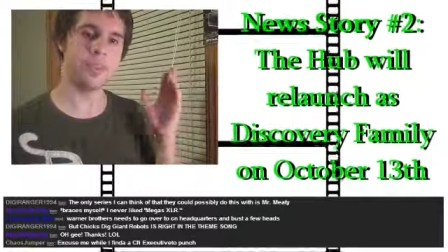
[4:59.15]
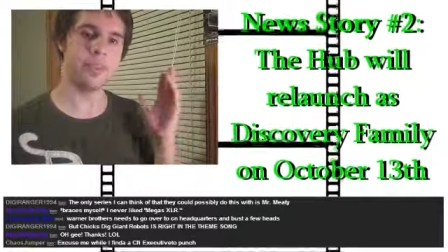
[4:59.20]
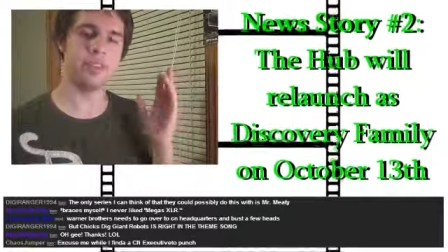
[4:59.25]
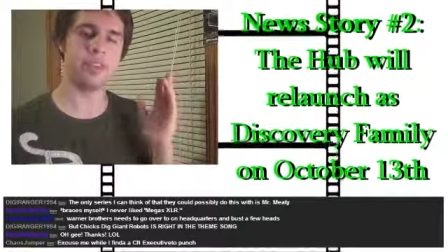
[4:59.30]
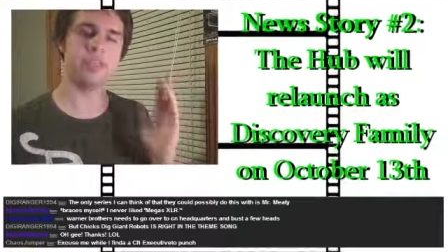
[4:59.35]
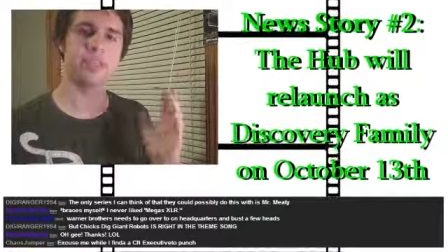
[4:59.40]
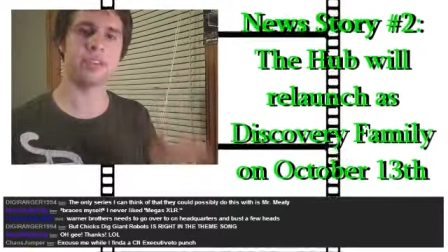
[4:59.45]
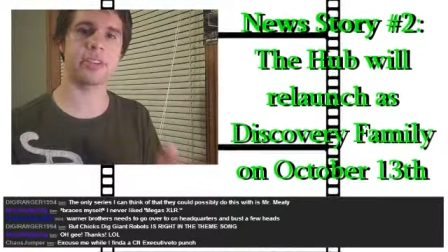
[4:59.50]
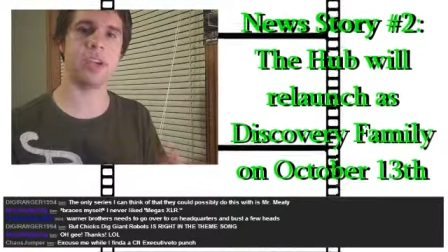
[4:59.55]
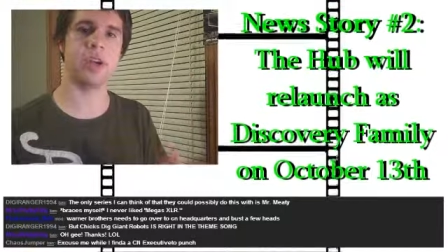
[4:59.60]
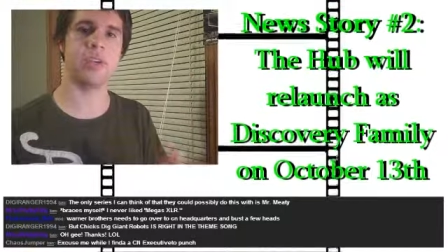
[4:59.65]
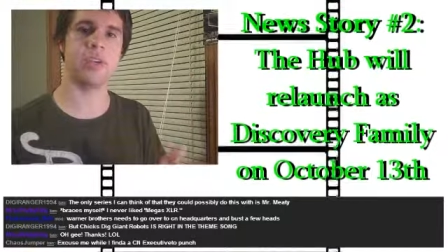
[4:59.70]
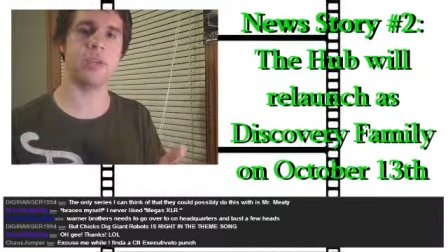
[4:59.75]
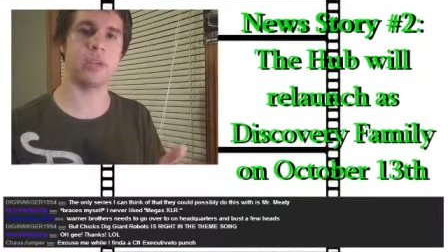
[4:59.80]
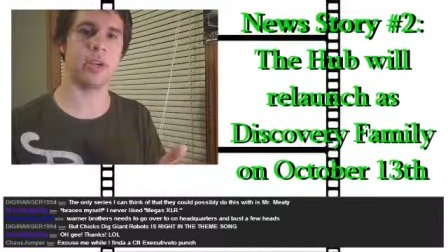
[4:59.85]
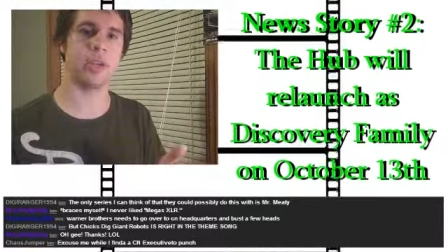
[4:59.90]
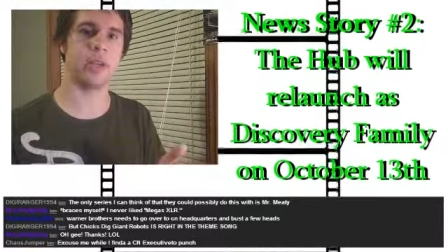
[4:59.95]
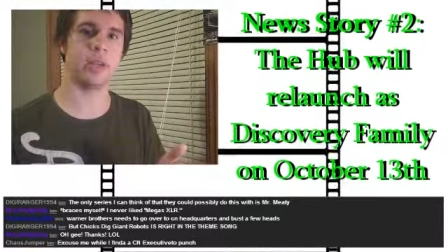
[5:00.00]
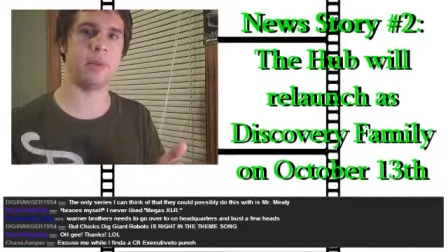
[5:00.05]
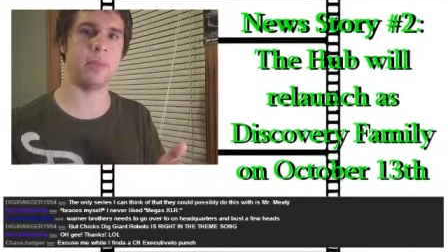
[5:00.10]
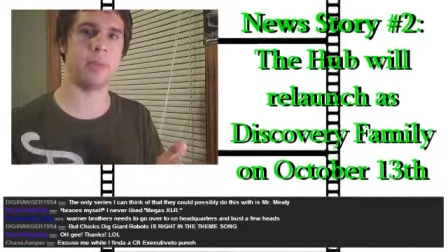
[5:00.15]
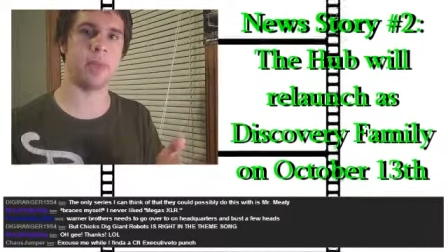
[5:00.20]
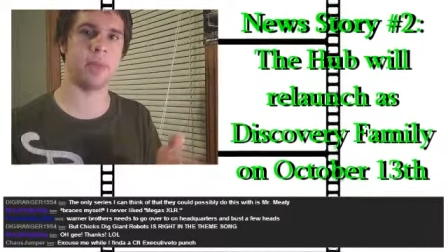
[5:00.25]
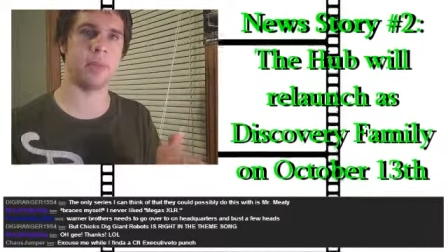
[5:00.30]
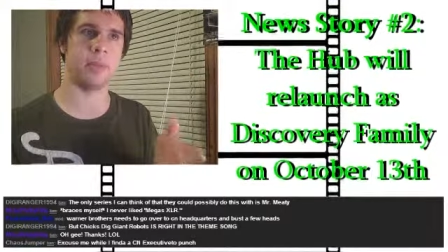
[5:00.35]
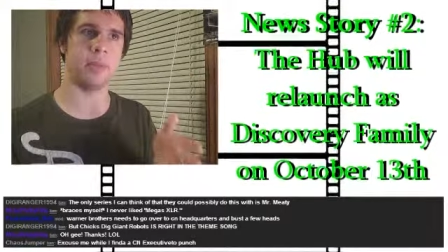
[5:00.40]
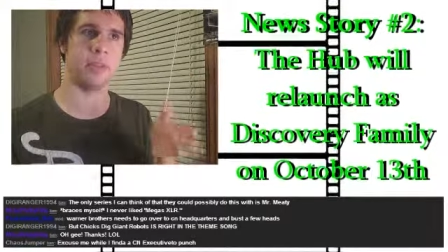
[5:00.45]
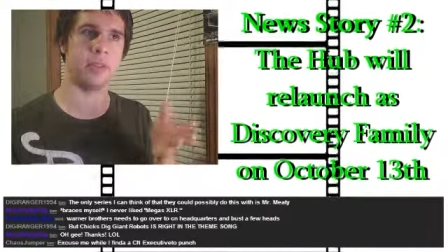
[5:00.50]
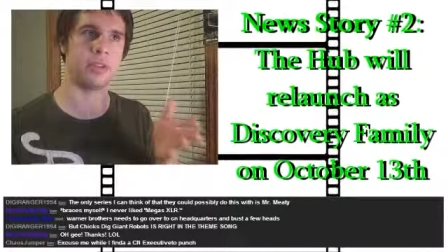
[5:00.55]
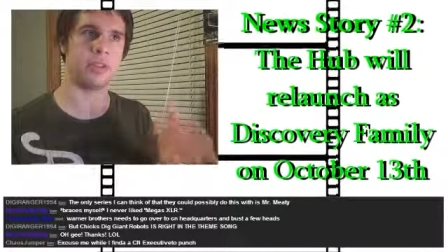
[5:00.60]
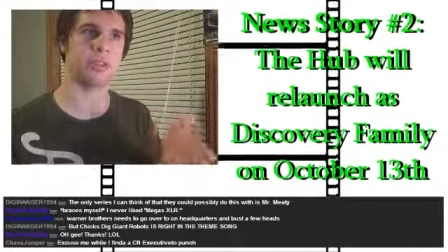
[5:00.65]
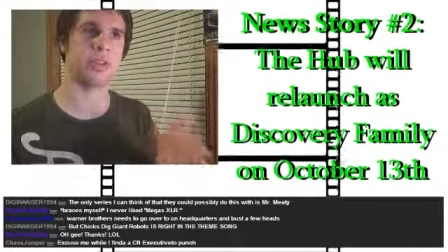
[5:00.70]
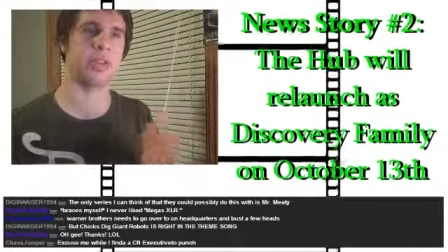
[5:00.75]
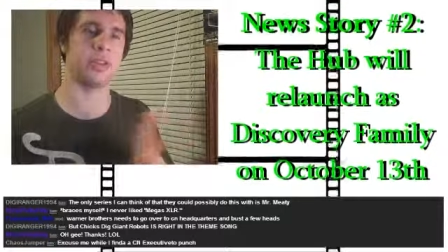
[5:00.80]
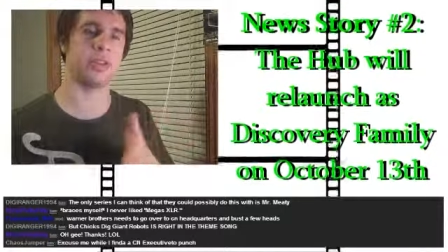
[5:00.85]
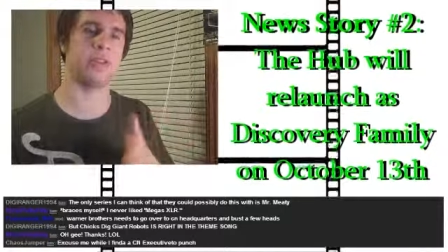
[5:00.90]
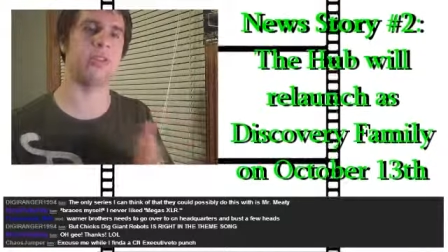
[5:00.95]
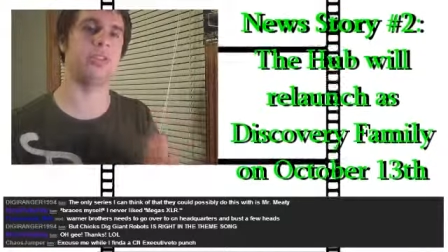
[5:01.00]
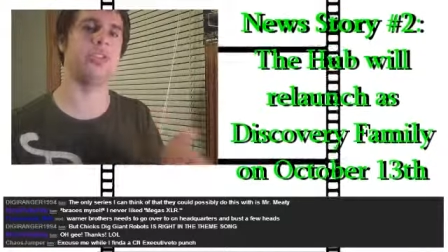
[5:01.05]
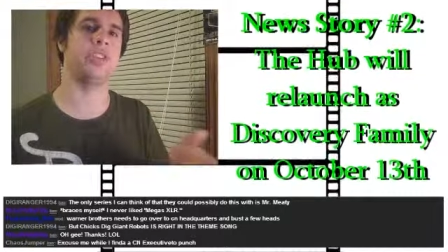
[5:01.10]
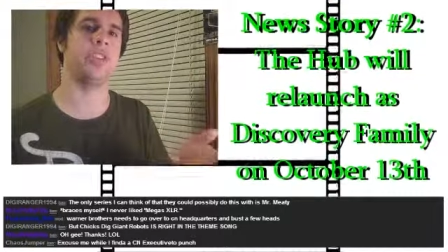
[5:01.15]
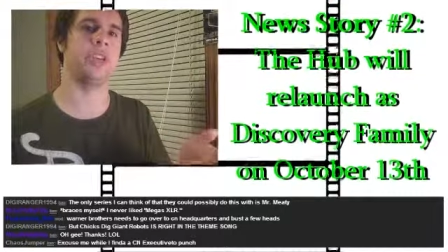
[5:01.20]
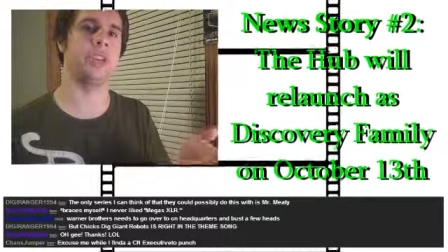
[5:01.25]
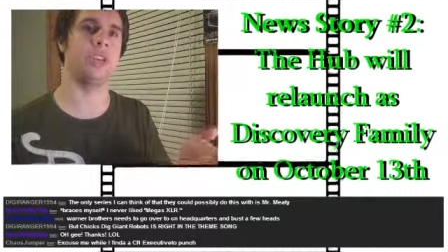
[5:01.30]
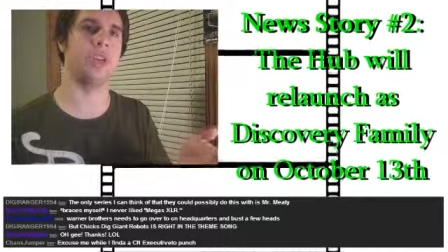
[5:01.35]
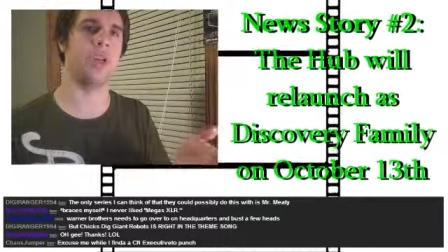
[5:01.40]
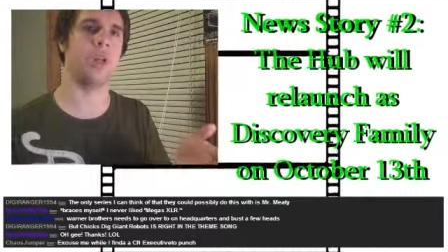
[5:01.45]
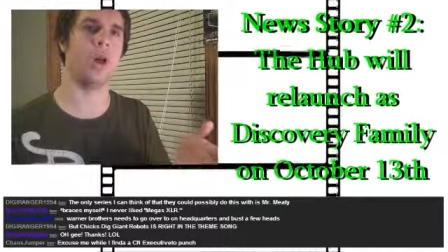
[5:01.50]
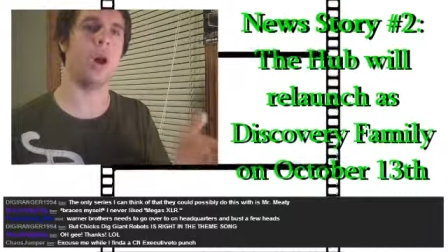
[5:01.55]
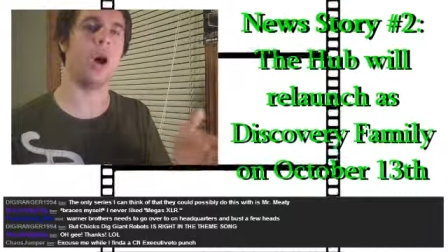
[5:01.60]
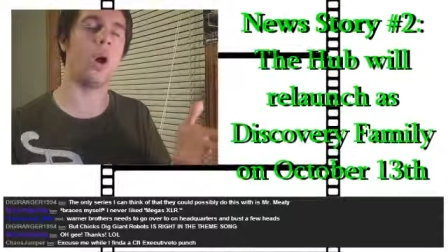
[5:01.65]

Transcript: Discovery, like the Discovery Channel,